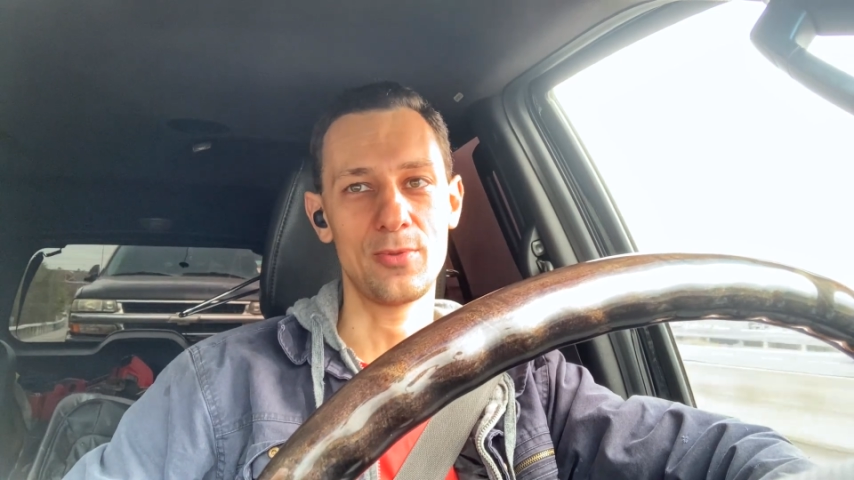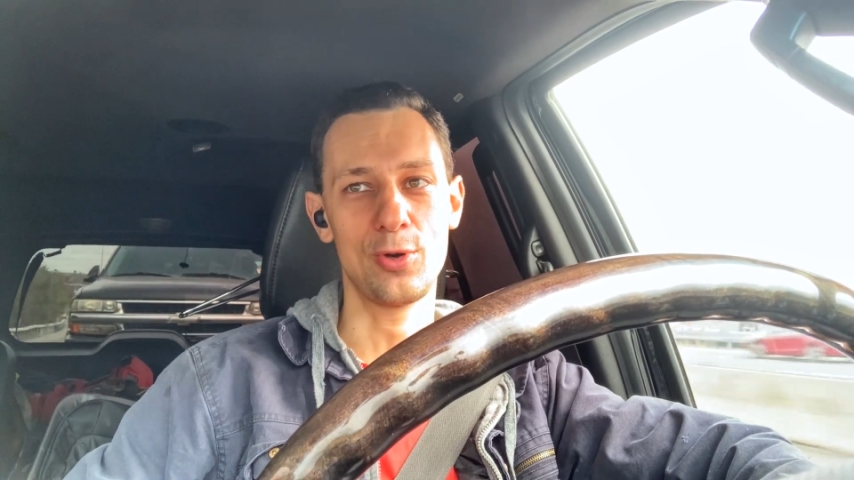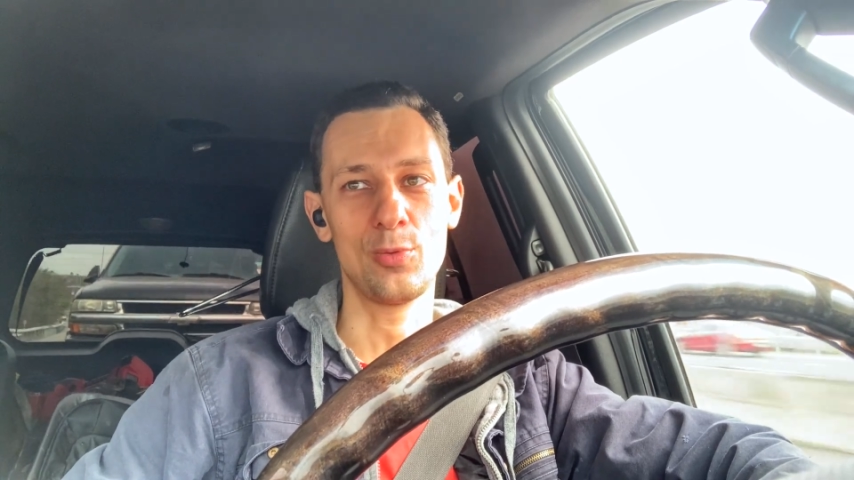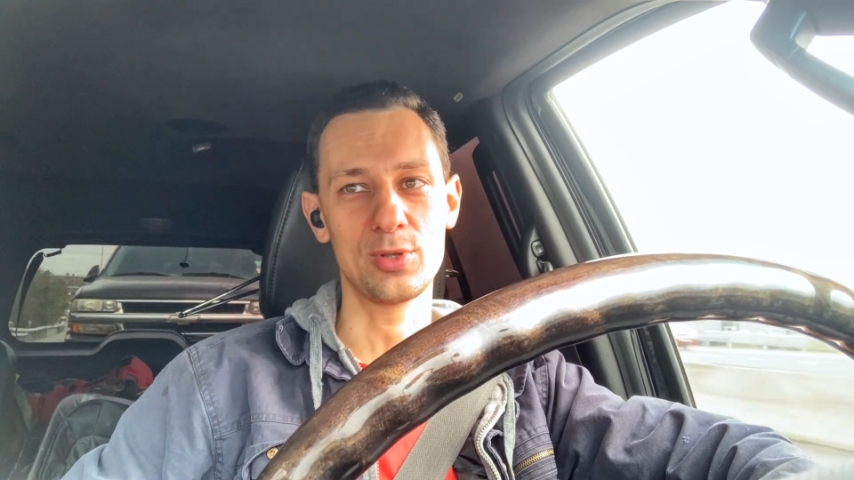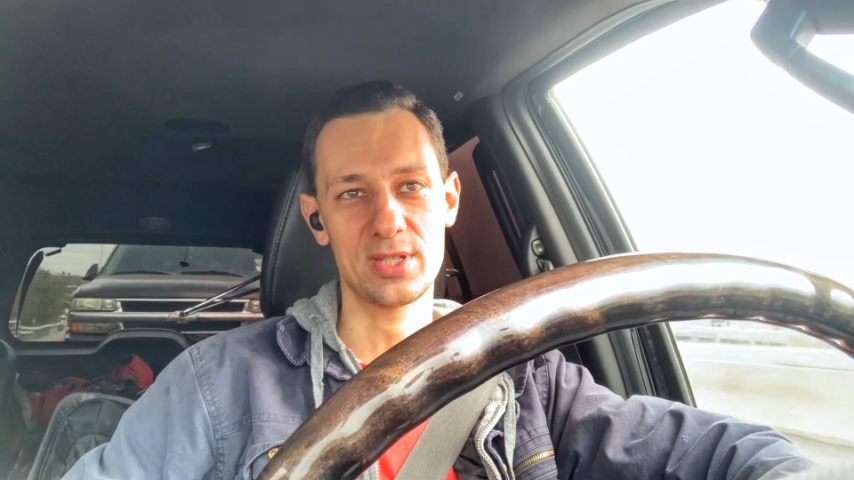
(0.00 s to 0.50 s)

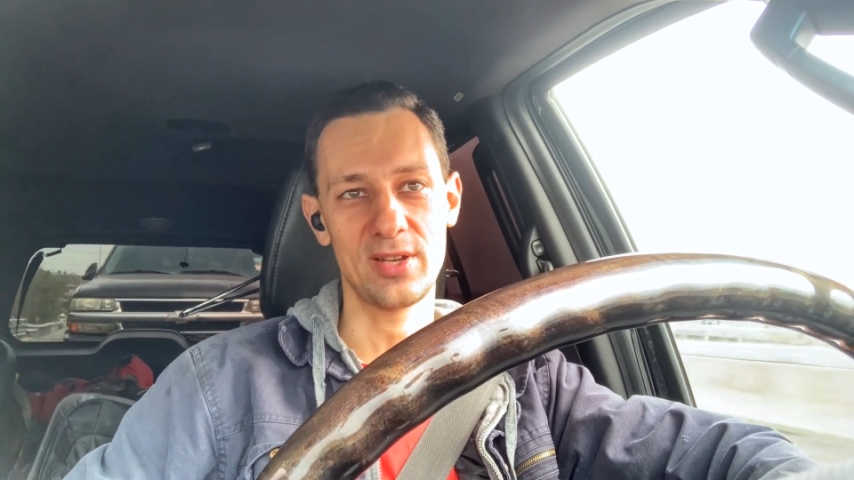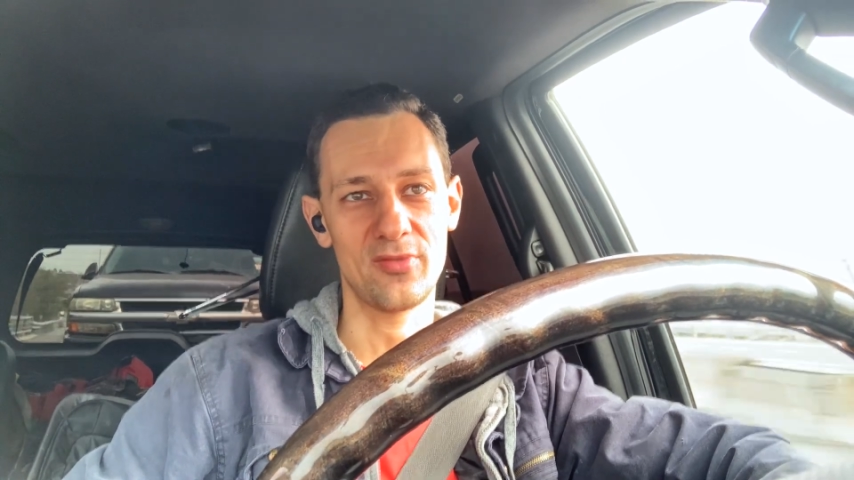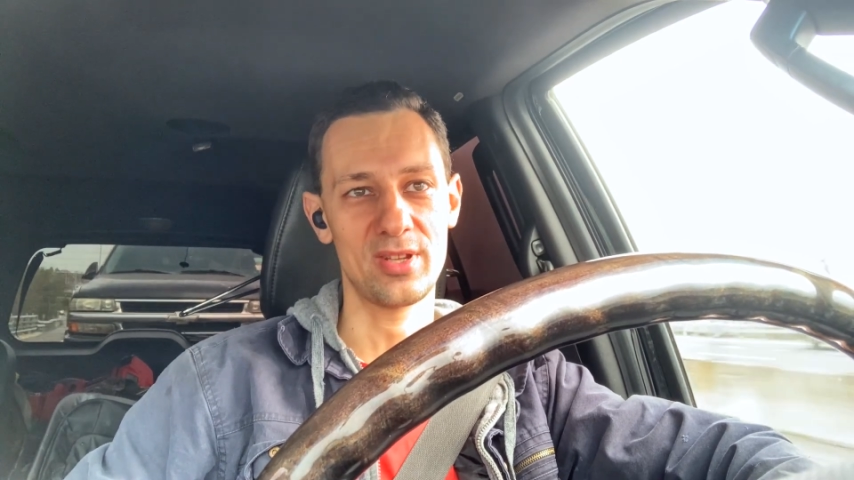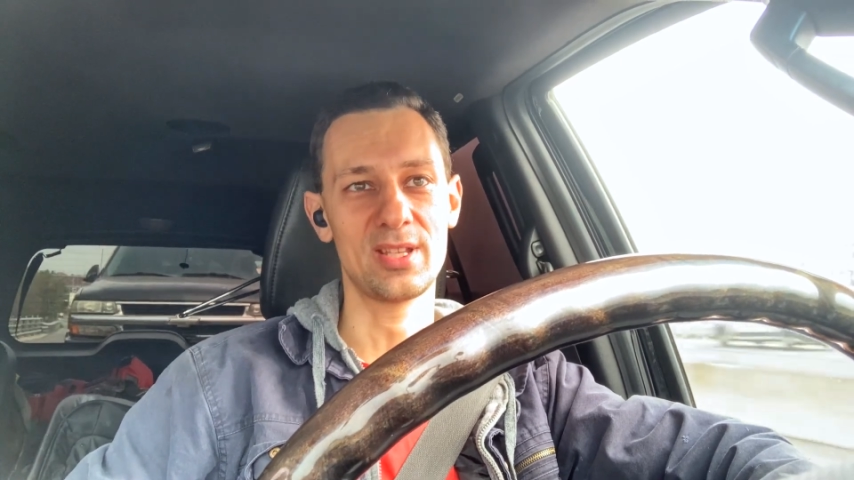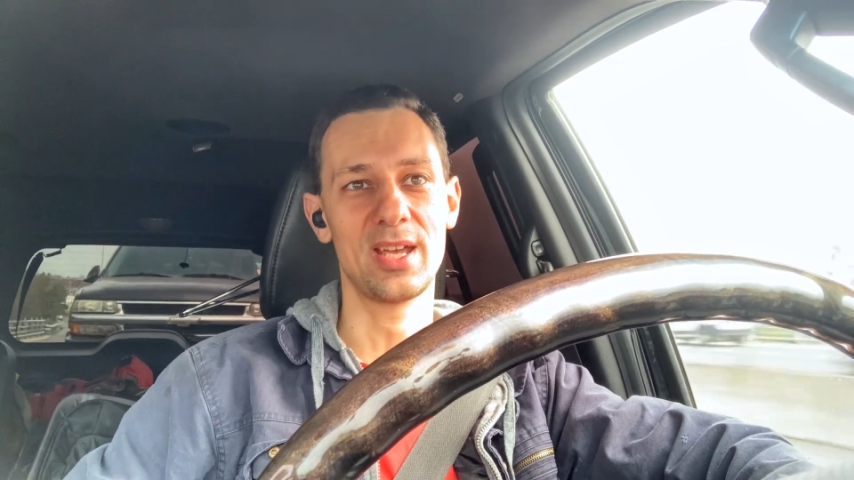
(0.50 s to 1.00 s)
almost
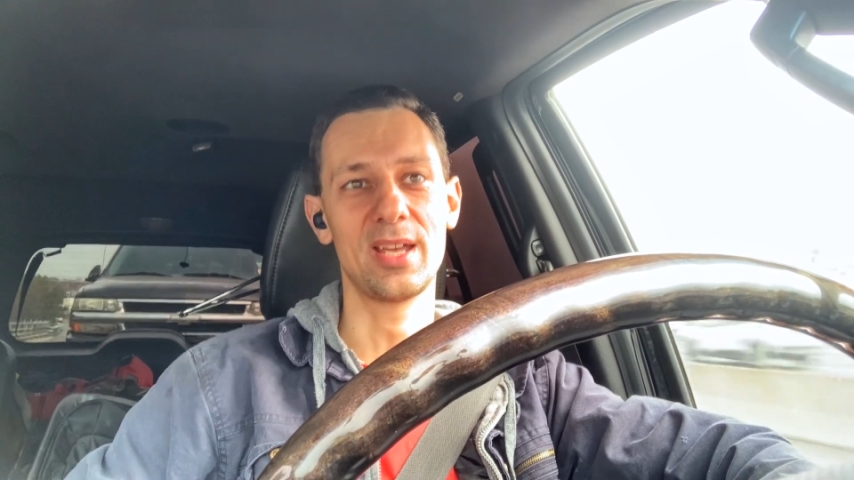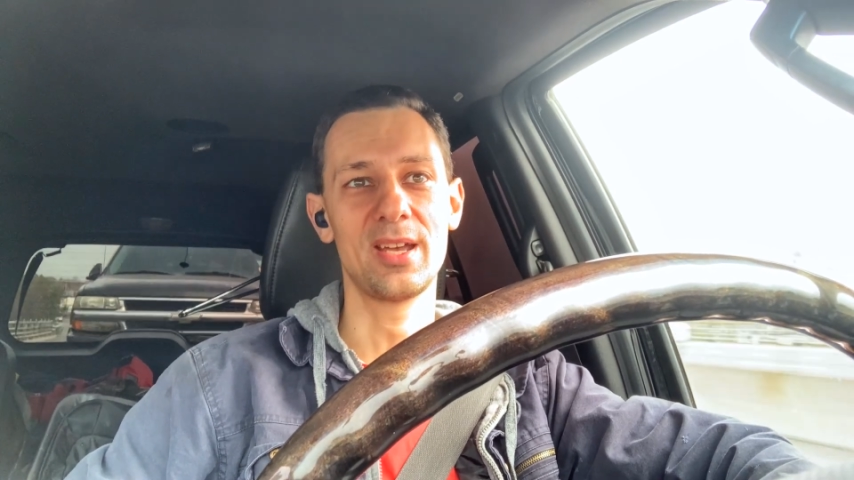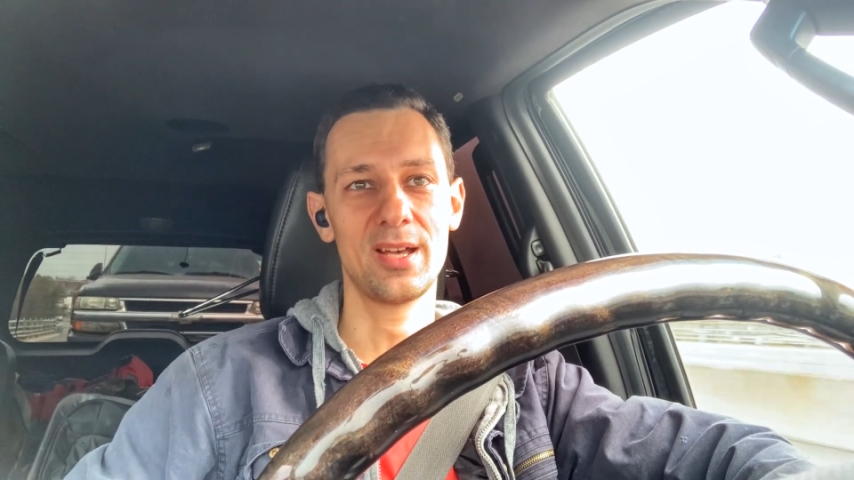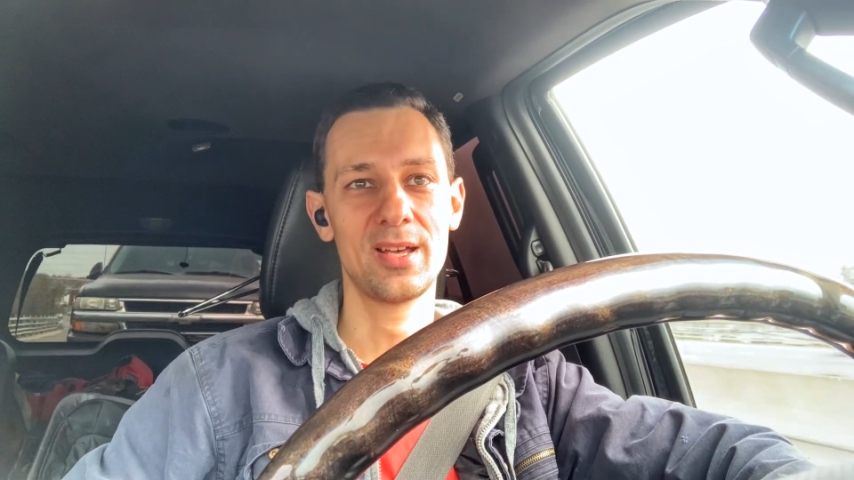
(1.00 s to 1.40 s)
every day